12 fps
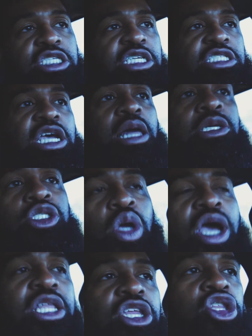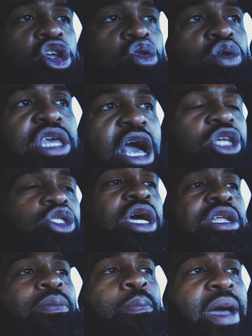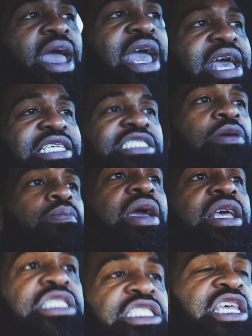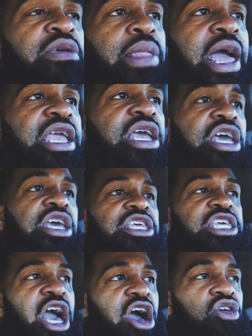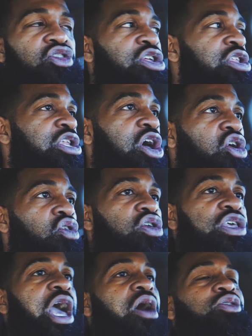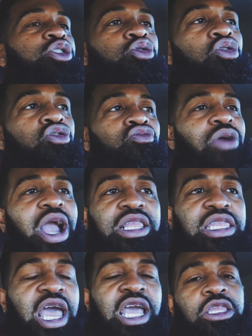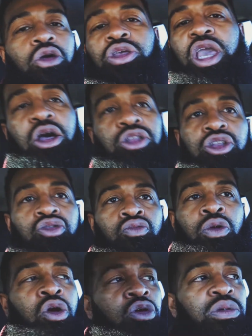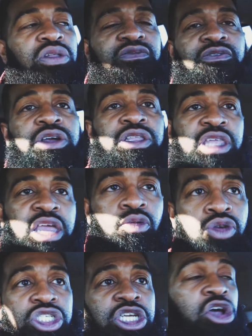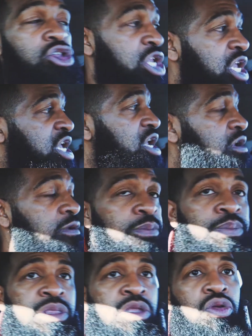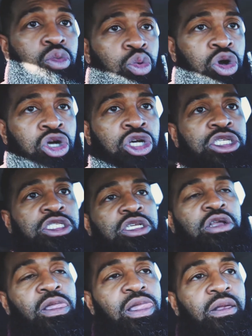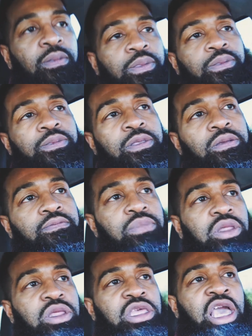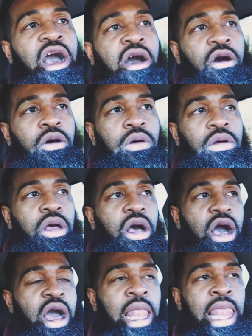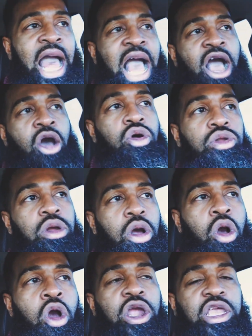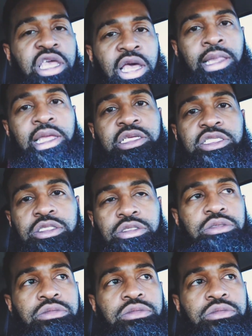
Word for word: shit that y'all are trying to do and y'all trying to mask and make it seem like y'all didn't know and y'all was doing the right thing. No, y'all did the wrong motherfucking thing. What y'all did was y'all allowed R. Kelly's